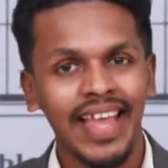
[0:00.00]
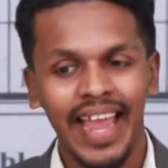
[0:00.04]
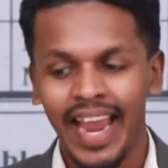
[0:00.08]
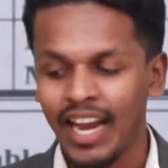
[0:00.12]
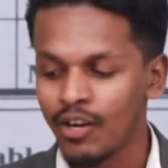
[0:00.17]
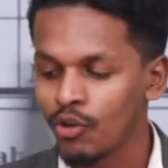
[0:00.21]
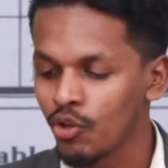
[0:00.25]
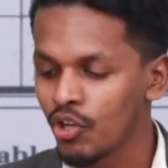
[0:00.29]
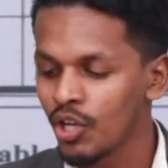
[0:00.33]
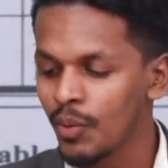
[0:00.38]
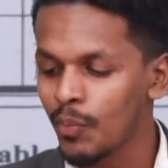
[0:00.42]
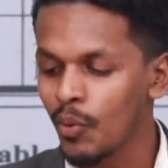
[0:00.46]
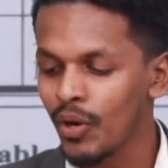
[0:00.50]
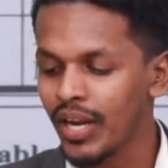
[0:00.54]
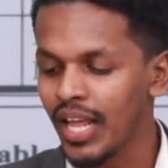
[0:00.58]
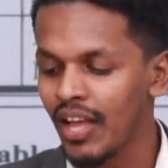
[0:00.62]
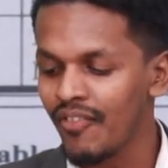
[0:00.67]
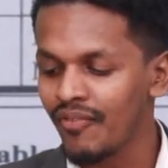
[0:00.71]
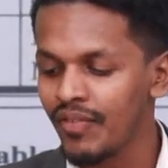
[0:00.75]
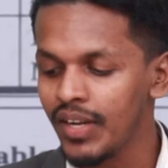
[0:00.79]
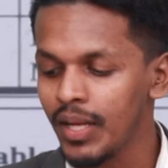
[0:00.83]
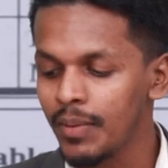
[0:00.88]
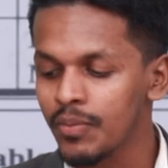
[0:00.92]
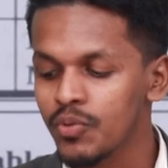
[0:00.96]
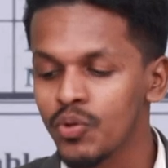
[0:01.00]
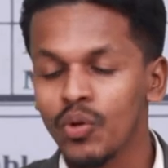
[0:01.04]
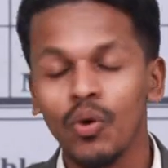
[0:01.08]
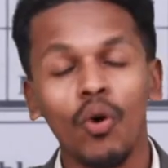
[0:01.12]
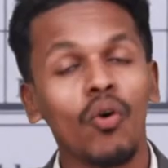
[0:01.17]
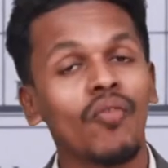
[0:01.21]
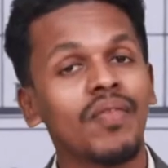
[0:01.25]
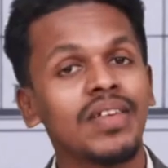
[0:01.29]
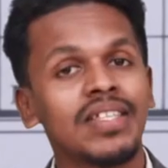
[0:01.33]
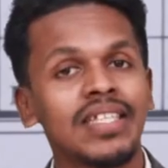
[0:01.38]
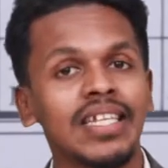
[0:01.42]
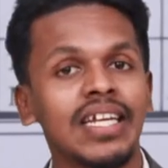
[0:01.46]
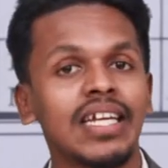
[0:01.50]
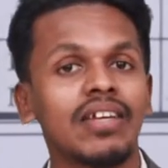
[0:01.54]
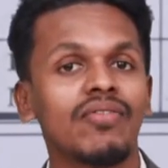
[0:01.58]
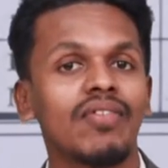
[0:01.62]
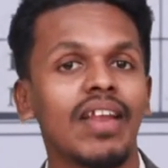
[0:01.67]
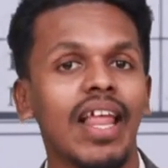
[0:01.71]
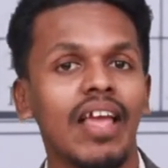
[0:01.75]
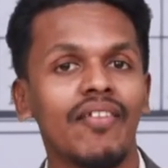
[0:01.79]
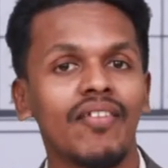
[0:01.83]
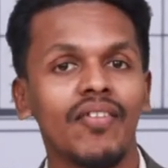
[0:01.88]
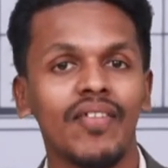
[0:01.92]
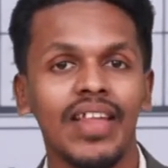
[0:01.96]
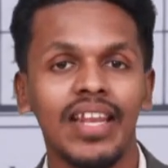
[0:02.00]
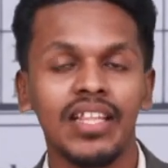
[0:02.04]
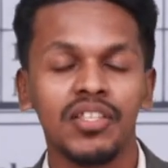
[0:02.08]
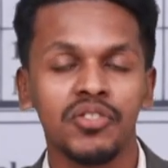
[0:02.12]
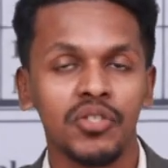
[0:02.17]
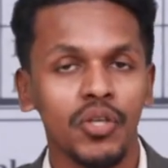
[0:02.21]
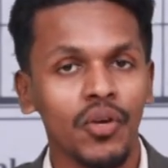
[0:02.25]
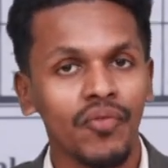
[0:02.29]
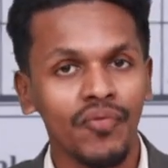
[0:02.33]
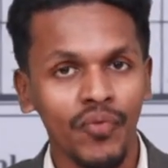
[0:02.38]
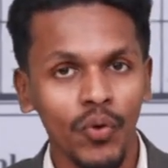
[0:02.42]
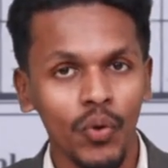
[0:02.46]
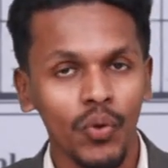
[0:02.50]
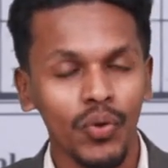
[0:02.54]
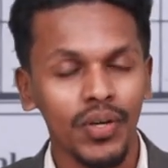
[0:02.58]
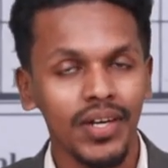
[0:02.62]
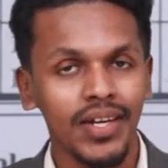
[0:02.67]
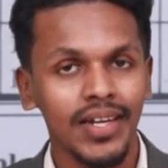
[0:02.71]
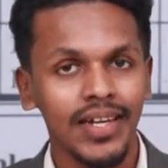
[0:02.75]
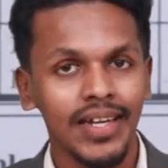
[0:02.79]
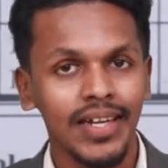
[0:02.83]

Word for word: And talking about hafnium, so obviously it will have a valency of 4.